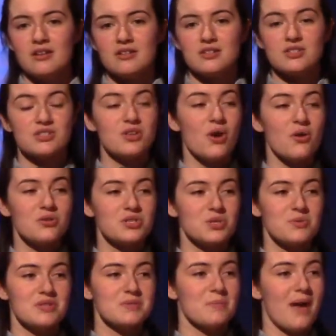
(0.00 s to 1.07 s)
So to
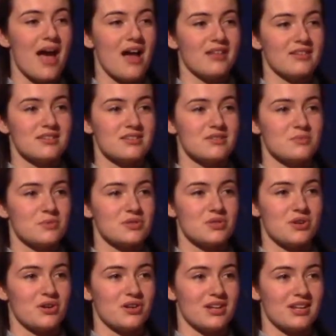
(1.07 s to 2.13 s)
his palace
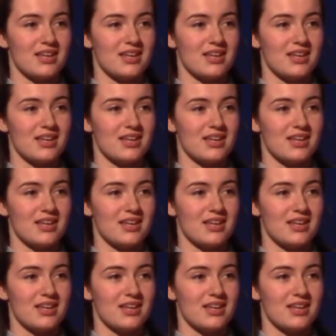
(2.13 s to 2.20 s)
returned